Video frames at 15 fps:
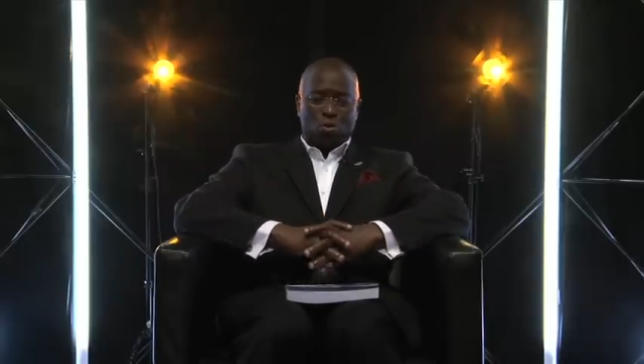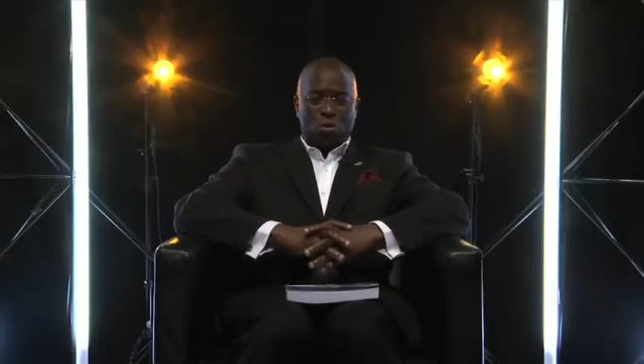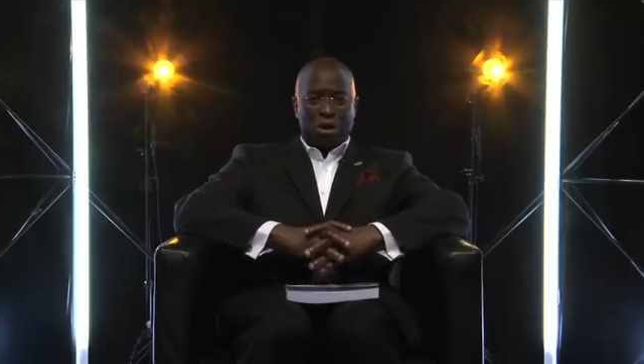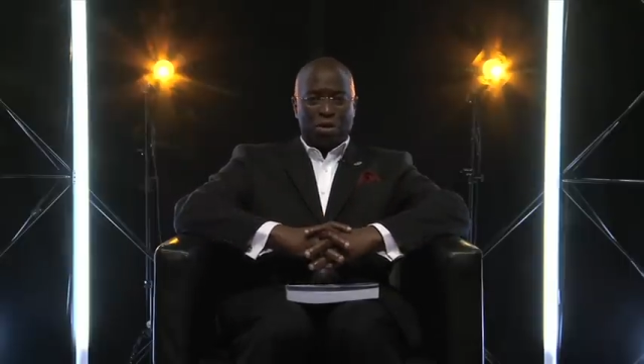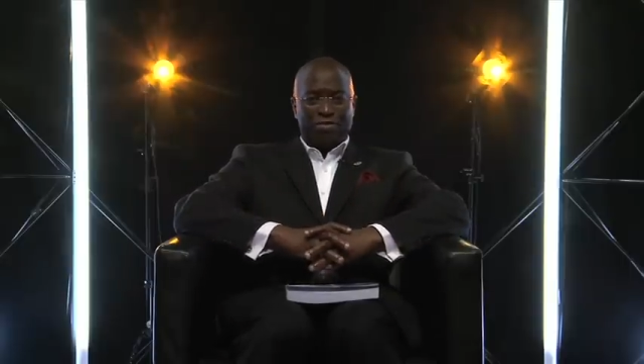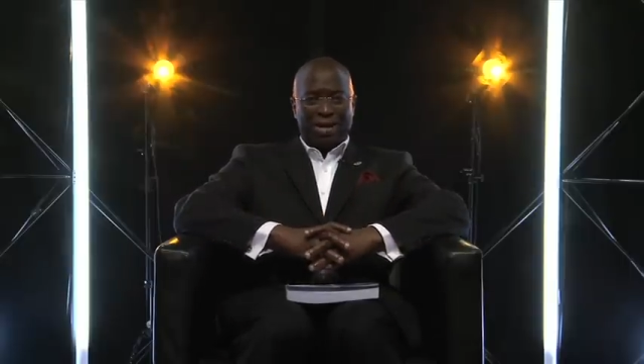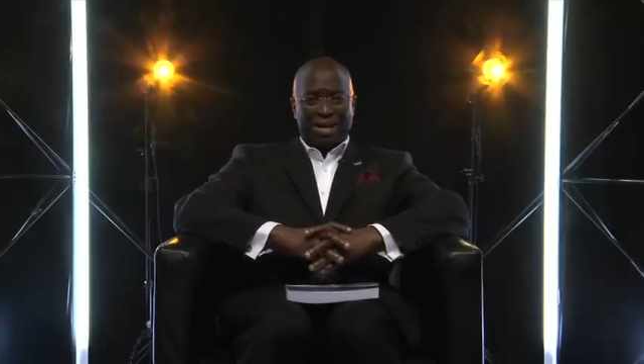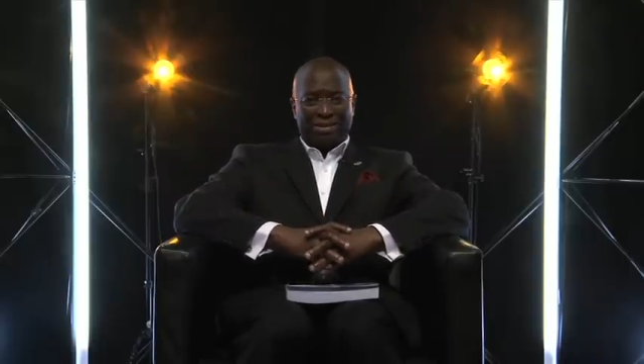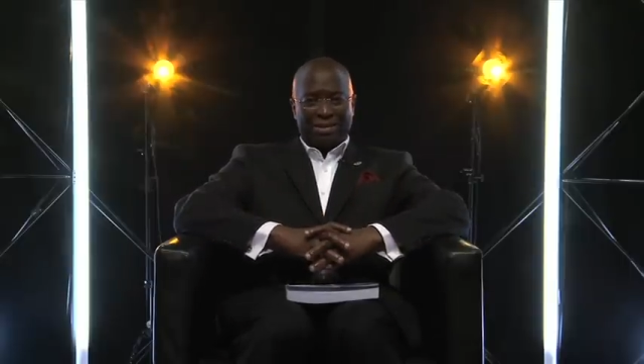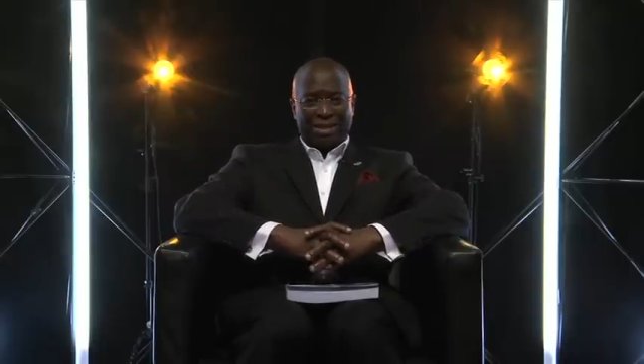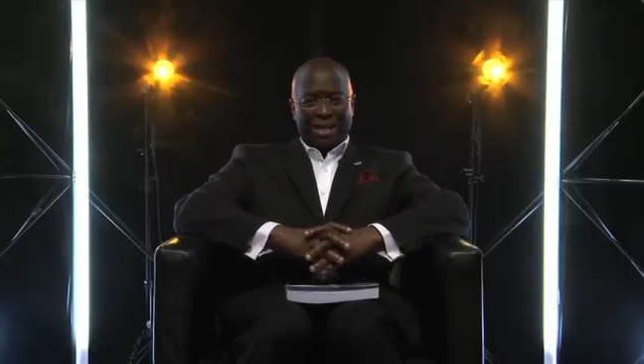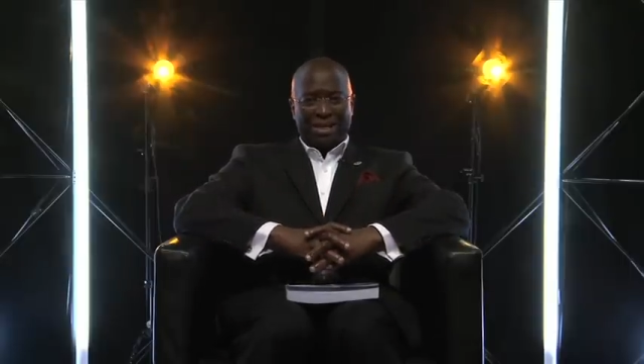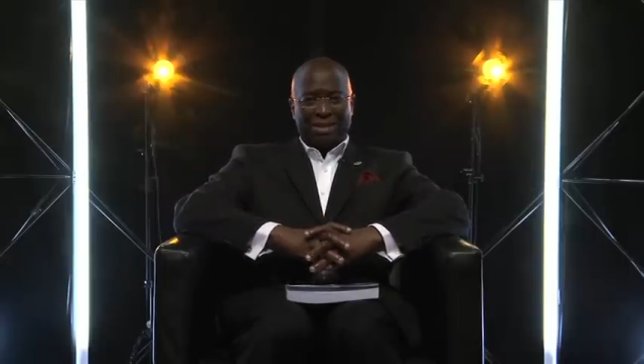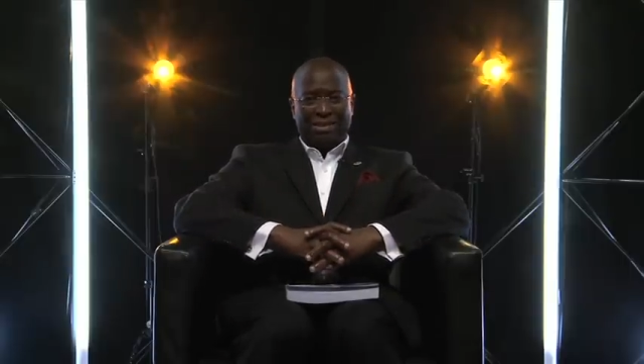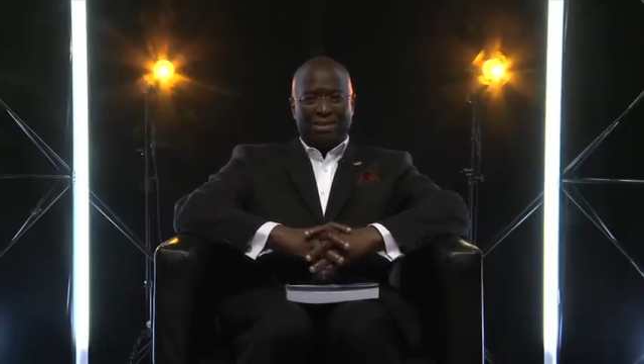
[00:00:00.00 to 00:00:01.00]
1, verse
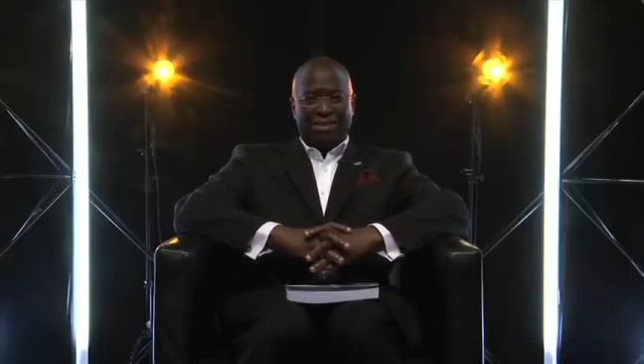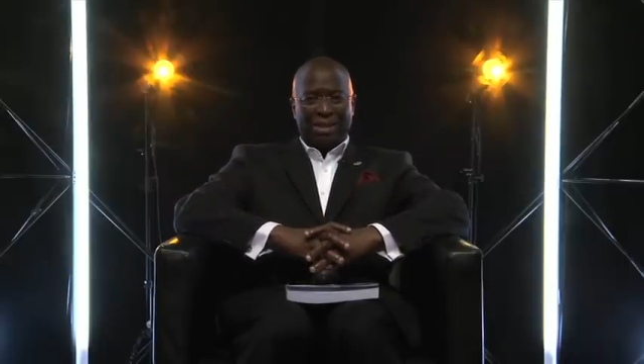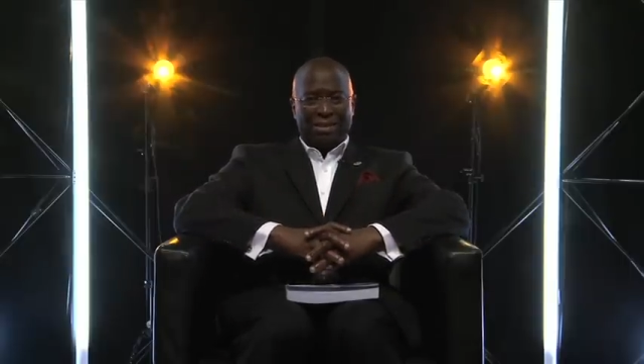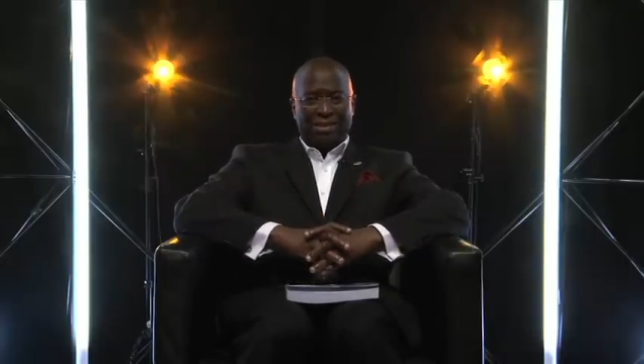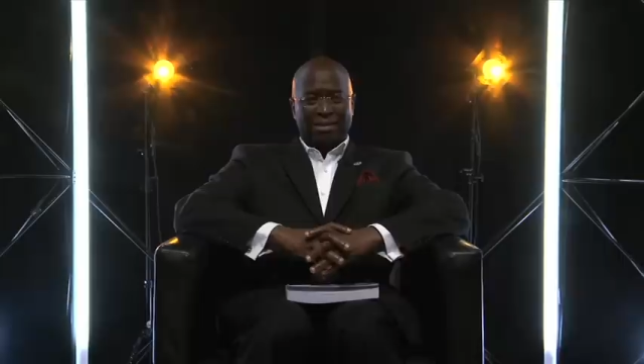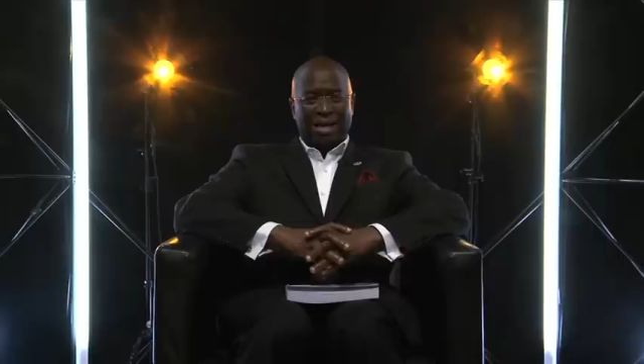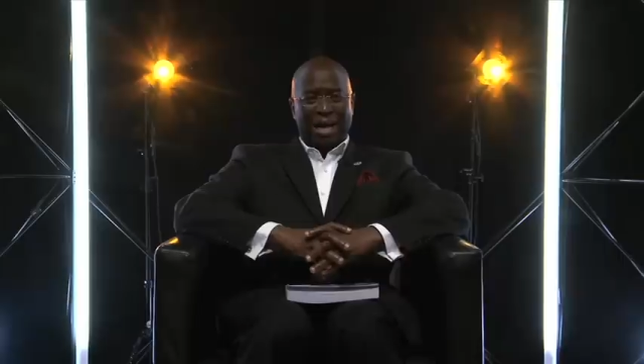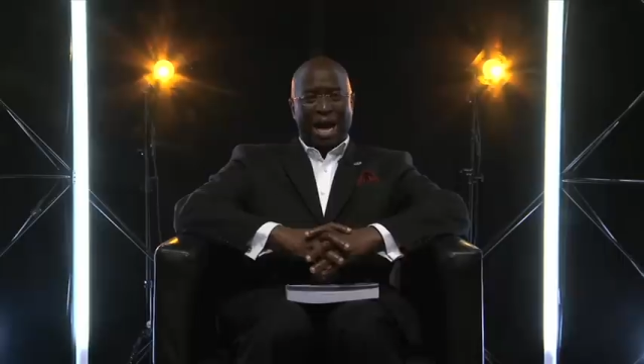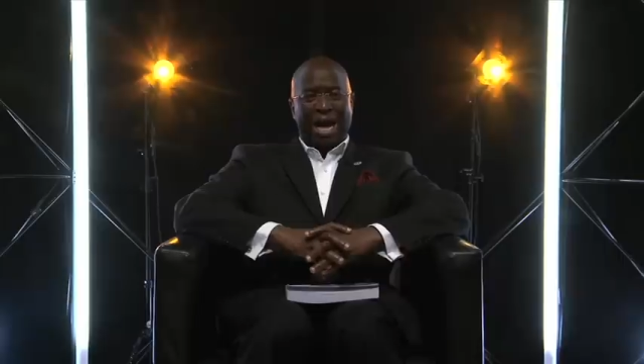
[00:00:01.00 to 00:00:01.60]
8 says,